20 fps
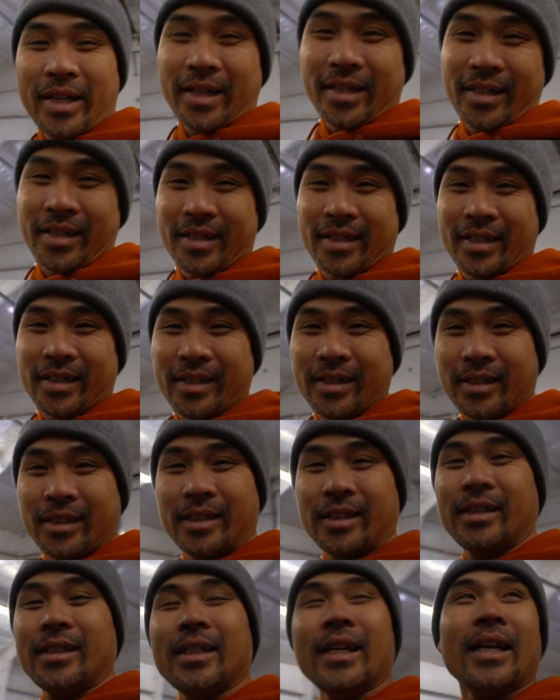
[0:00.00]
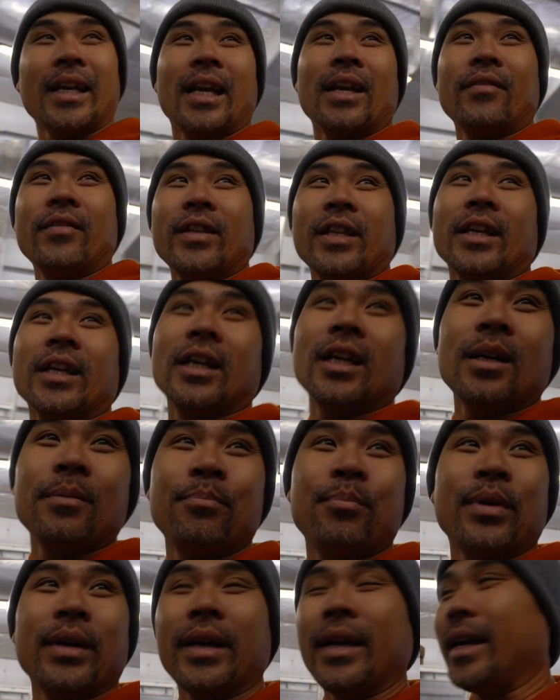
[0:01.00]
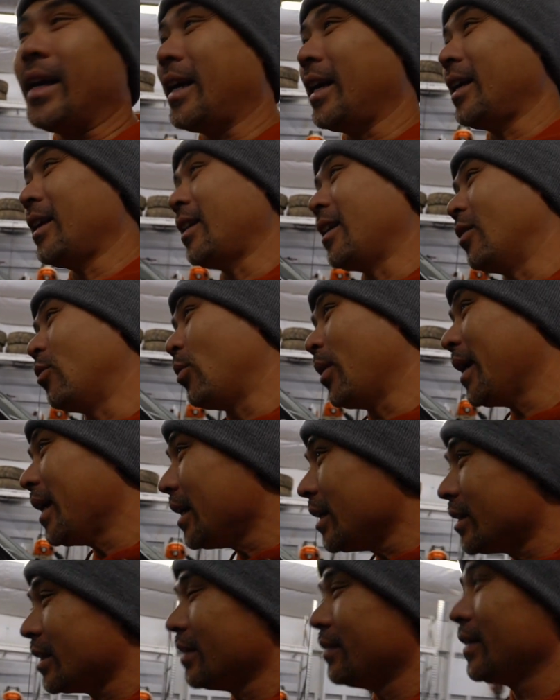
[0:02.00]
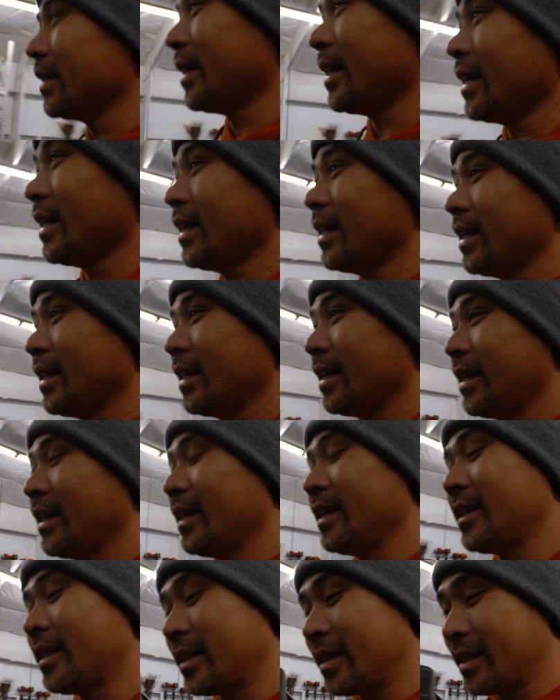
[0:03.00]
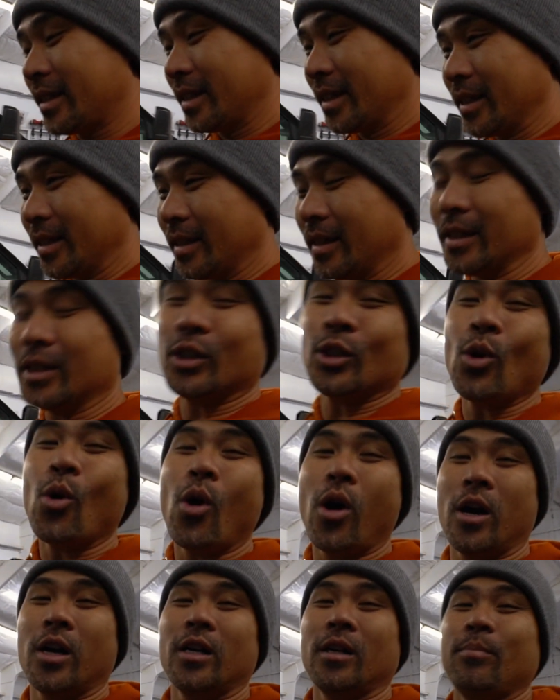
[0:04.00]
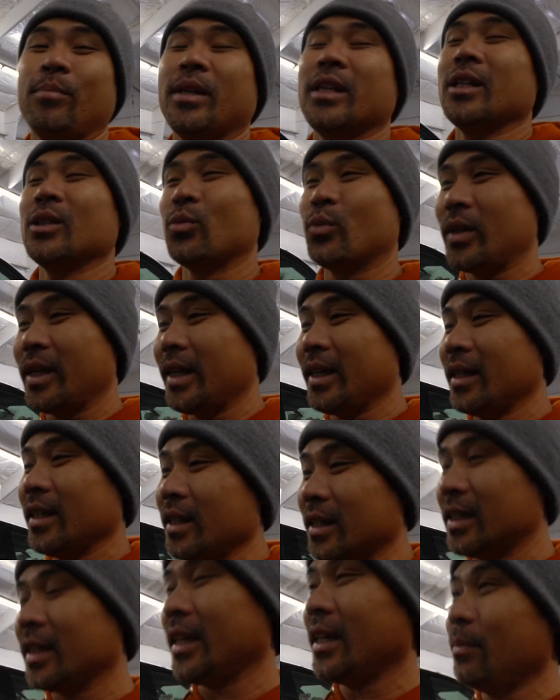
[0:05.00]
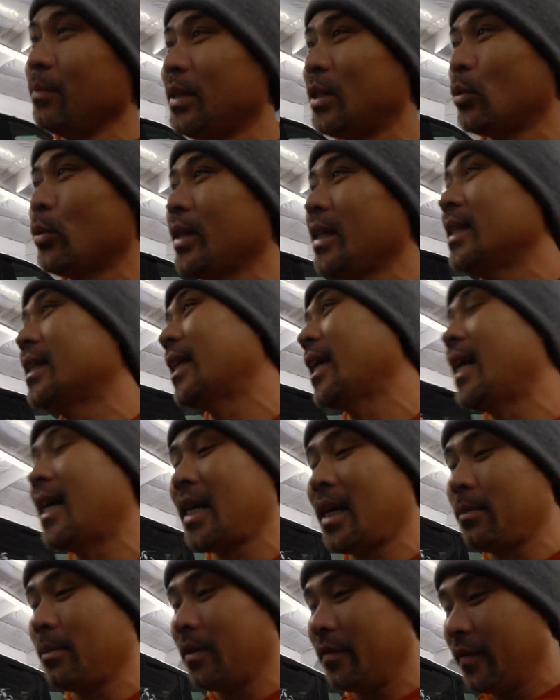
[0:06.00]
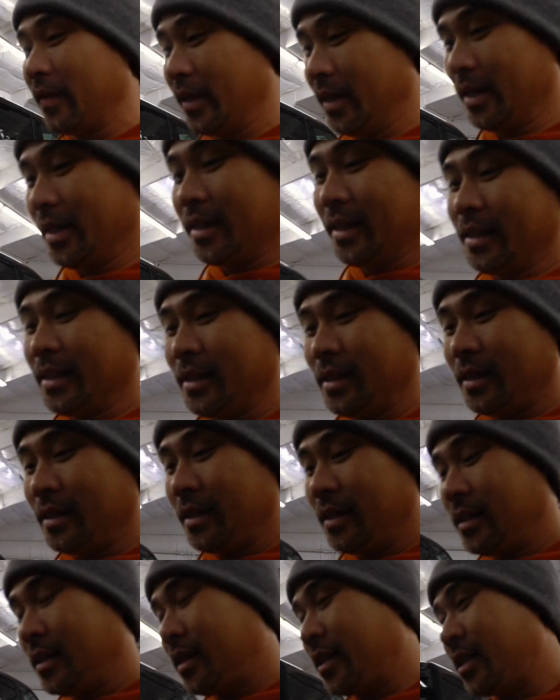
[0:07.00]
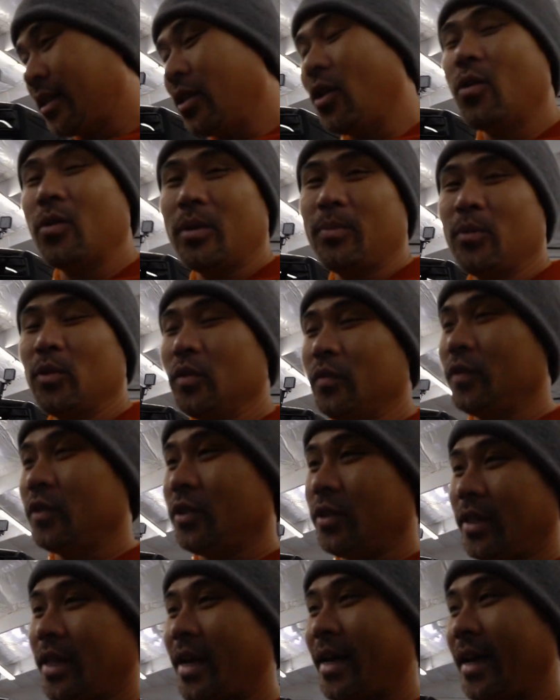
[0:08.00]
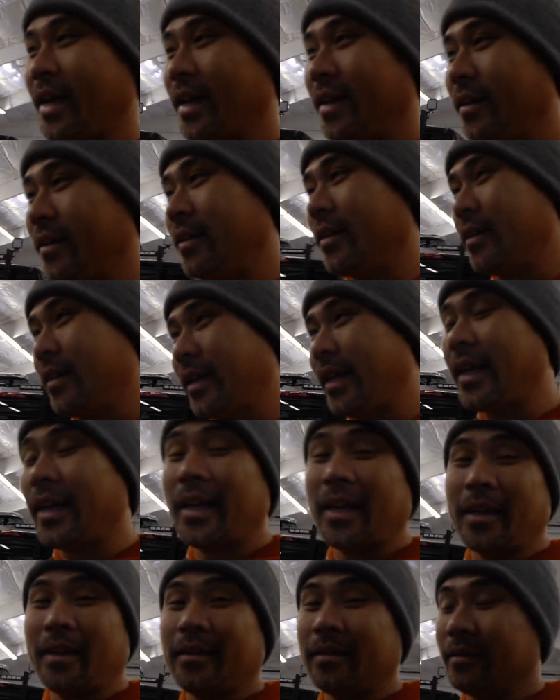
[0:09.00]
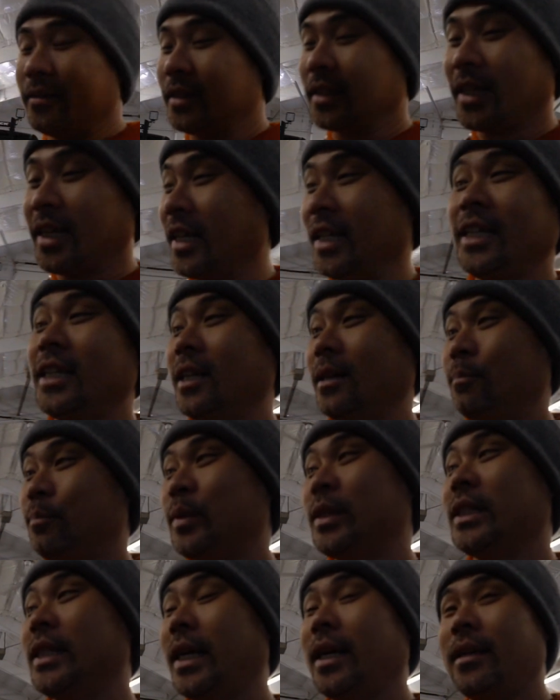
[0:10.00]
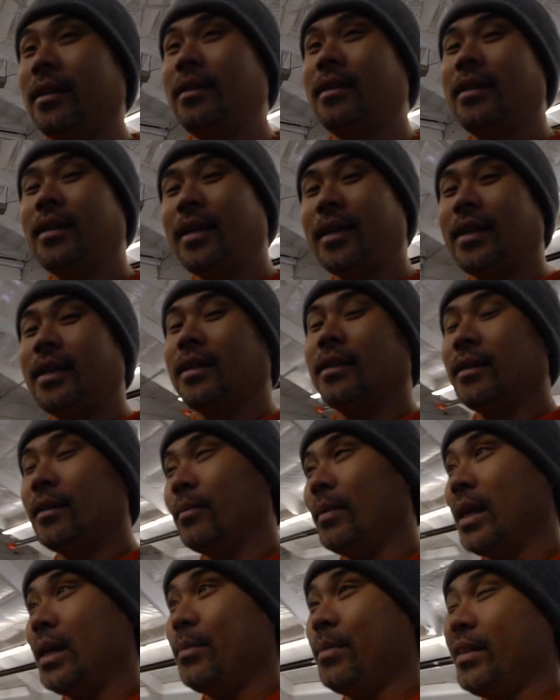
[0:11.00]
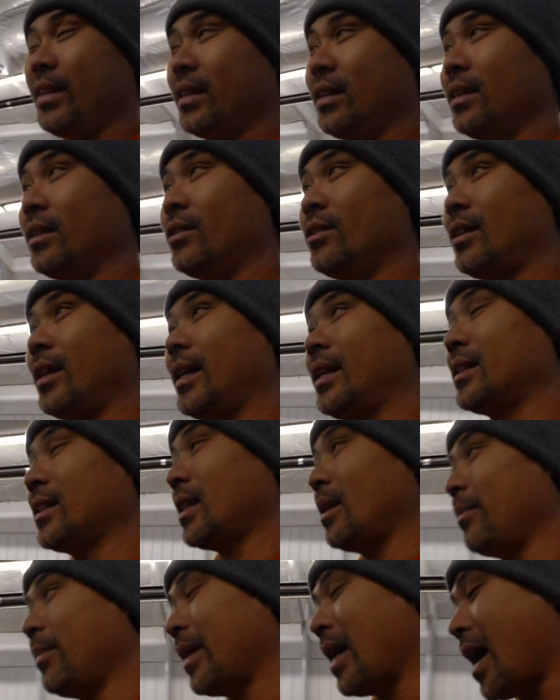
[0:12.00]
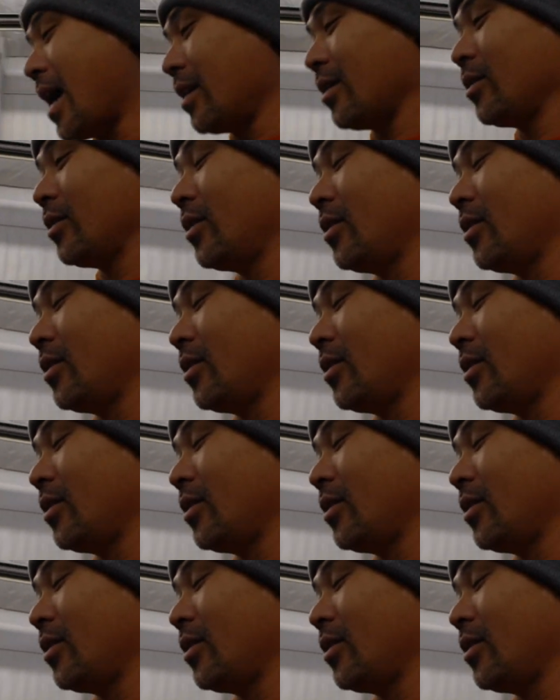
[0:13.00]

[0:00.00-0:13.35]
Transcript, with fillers: to set everything up and arrange everything it's it's so hard because we're in this in between time of snow removal and cleanups yet and maybe a little landscaping i don't